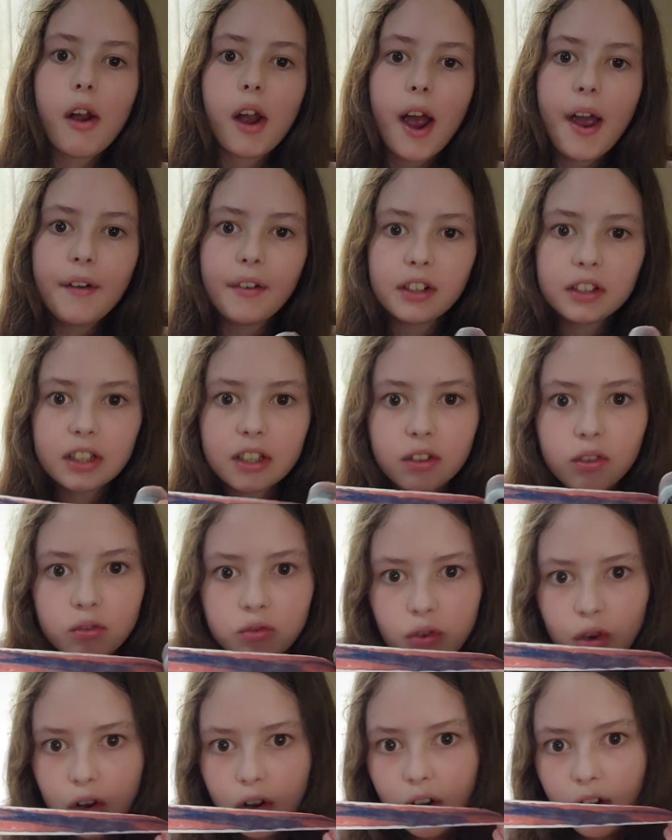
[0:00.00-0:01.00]
And look, it
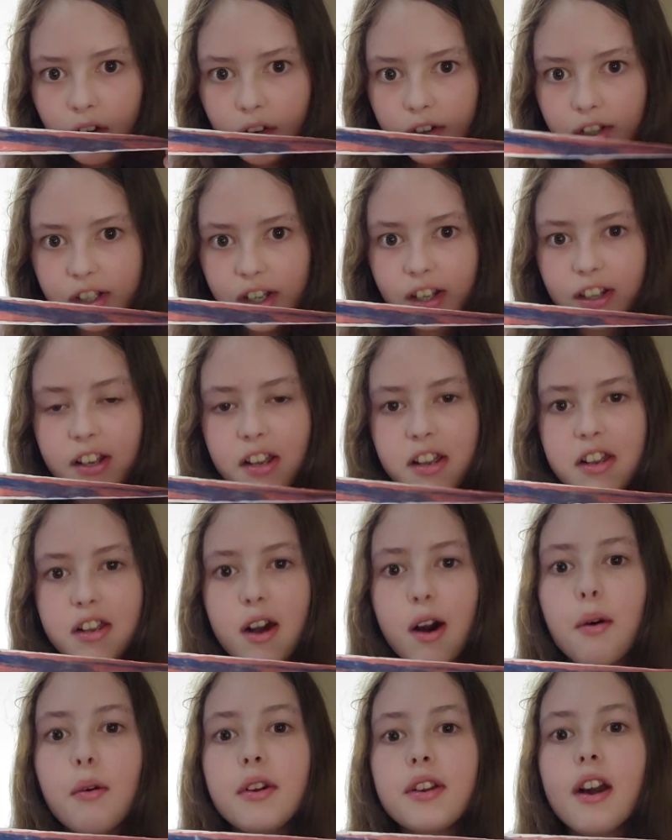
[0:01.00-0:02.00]
rolls like a
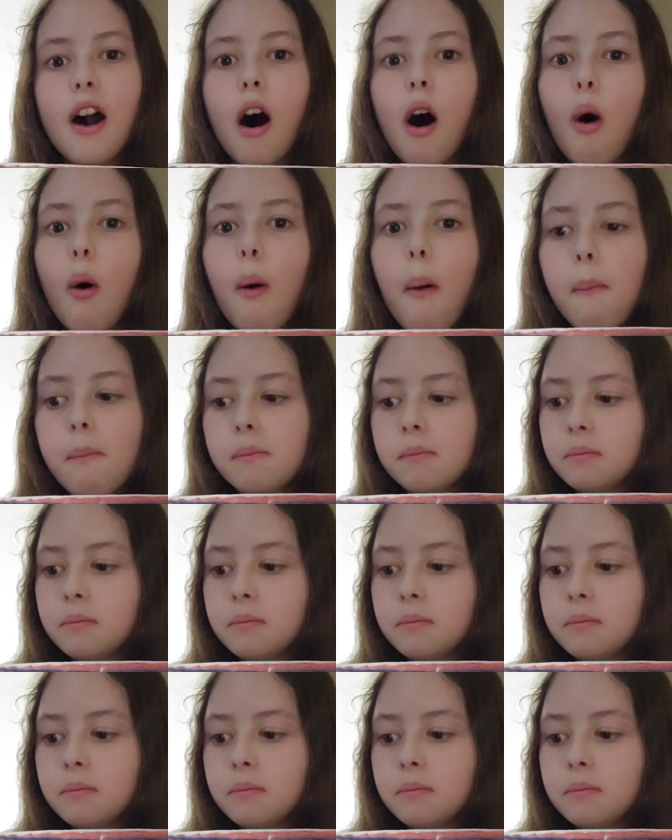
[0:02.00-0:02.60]
yo-yo.